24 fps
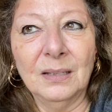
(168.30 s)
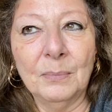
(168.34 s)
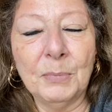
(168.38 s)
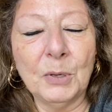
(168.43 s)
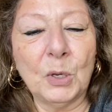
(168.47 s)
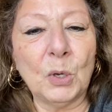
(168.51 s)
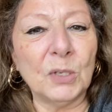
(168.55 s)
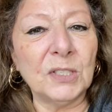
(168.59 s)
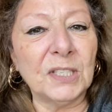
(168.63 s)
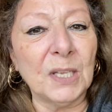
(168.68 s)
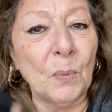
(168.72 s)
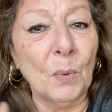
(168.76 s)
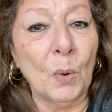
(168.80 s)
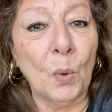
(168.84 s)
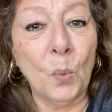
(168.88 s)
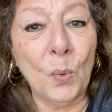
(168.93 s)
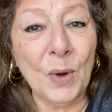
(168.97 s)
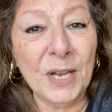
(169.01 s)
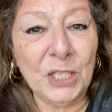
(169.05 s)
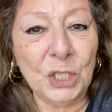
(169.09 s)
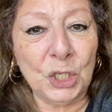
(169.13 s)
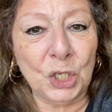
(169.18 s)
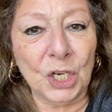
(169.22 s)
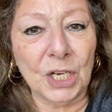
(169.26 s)
because they were
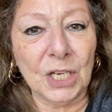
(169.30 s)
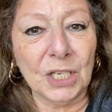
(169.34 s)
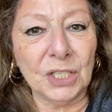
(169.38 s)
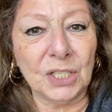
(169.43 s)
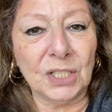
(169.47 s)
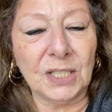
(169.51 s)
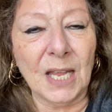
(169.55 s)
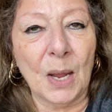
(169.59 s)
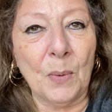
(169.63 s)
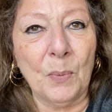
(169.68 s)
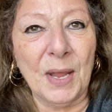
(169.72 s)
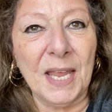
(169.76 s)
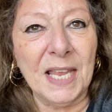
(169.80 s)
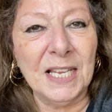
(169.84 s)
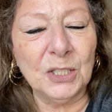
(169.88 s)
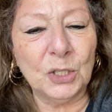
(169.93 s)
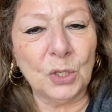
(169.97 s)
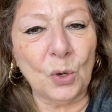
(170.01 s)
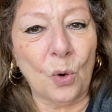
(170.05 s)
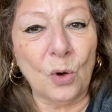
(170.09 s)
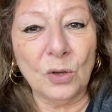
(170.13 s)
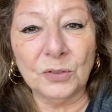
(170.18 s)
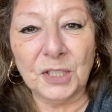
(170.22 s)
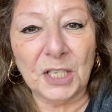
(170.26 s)
witches, they were
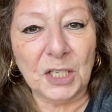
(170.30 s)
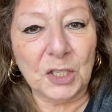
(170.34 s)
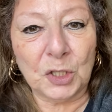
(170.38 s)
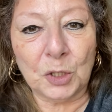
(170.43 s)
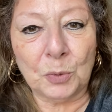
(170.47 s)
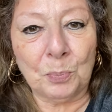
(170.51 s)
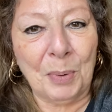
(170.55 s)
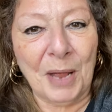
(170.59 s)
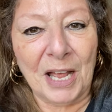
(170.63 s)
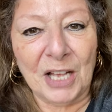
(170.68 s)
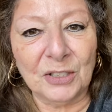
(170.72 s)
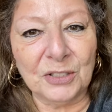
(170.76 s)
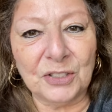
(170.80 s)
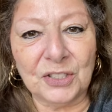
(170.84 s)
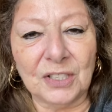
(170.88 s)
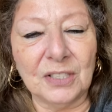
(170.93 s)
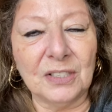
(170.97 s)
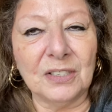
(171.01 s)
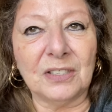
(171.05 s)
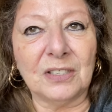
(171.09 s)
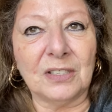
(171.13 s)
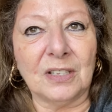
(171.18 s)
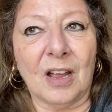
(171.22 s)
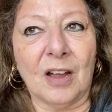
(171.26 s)
into all these spells
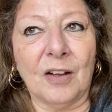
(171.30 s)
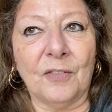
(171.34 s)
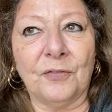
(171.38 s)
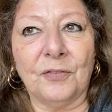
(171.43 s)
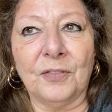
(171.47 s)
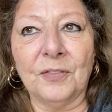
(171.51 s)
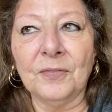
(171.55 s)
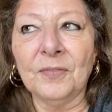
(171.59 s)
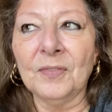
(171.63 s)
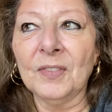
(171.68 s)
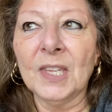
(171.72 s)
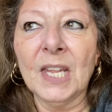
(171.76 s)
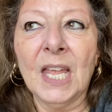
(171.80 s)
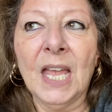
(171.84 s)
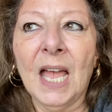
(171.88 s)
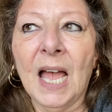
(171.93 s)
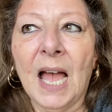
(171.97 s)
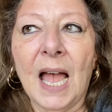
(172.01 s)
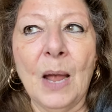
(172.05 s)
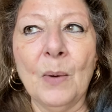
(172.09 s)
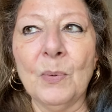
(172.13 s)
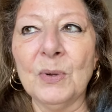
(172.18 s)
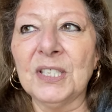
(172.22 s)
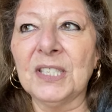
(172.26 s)
and stuff.
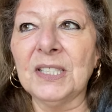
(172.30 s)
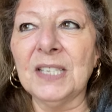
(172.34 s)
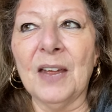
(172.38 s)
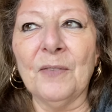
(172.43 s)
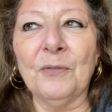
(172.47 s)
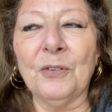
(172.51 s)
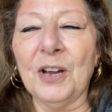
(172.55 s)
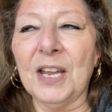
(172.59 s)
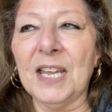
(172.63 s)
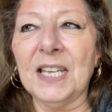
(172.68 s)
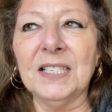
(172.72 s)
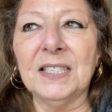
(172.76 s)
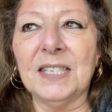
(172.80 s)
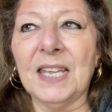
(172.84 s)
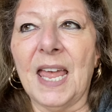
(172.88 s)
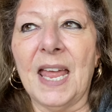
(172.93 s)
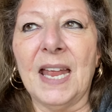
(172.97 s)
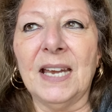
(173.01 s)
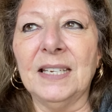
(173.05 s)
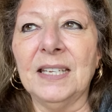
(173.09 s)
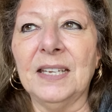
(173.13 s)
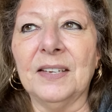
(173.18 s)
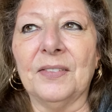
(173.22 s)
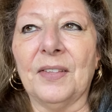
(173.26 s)
I was never into
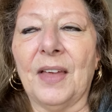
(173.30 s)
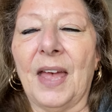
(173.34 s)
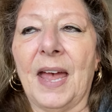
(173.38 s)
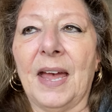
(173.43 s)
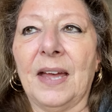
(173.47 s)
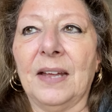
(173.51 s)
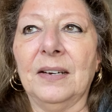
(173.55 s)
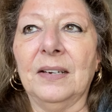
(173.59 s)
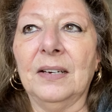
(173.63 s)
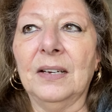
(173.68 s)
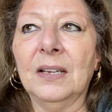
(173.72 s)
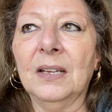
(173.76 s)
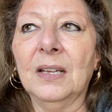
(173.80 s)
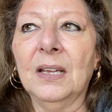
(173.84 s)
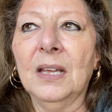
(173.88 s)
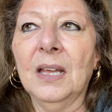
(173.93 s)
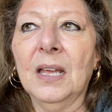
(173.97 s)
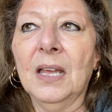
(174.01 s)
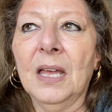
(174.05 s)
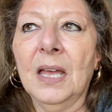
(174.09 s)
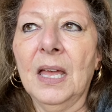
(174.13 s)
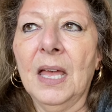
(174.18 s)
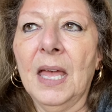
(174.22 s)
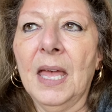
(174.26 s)
any of that.
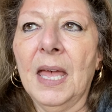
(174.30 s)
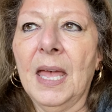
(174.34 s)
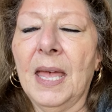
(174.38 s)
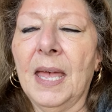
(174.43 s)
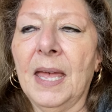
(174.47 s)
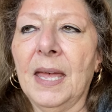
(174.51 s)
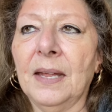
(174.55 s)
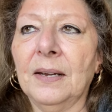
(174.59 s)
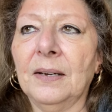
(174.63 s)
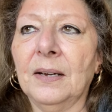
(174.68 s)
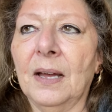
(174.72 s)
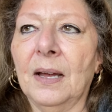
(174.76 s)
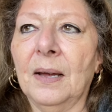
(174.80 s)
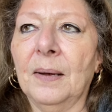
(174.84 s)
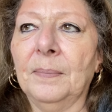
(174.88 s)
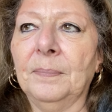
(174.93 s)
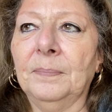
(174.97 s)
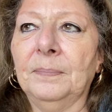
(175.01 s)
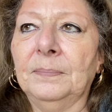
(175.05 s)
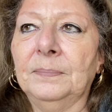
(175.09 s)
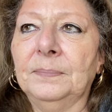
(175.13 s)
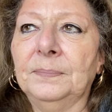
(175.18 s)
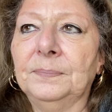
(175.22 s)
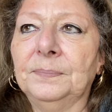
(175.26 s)
And
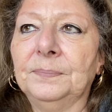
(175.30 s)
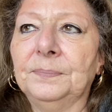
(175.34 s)
um,